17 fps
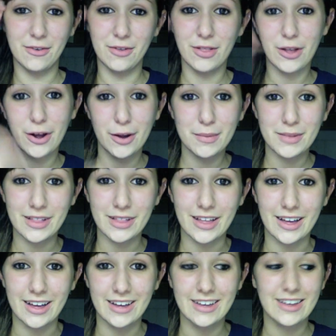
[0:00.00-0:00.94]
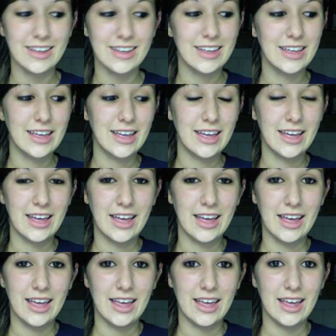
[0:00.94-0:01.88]
alarm clock.
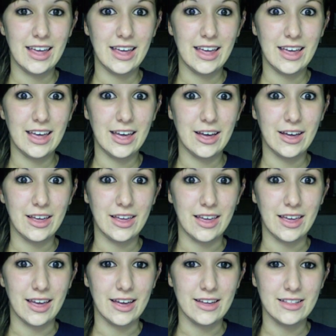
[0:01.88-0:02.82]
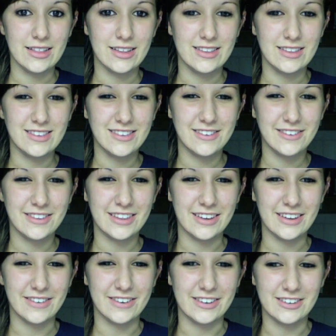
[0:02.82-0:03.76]
Okay, let's go to
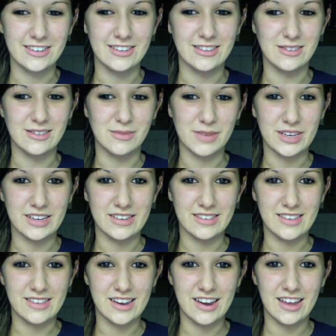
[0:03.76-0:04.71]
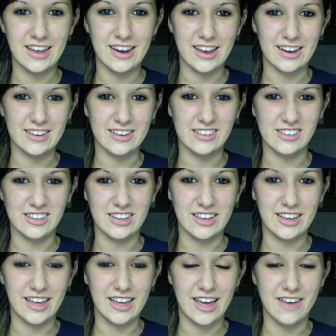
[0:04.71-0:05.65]
the questions because then I can actually
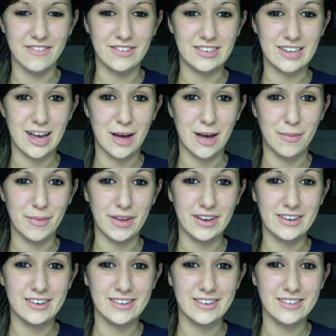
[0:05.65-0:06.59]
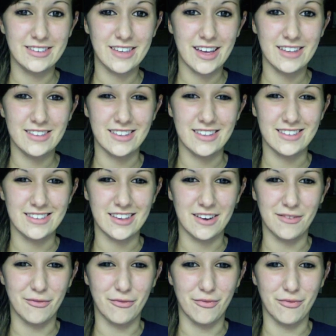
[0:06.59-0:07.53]
like have a topic to discuss instead
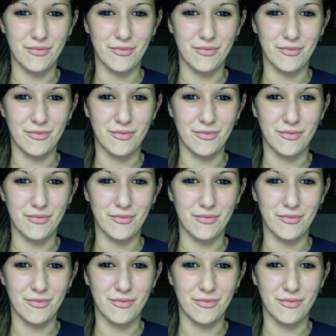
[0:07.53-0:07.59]
of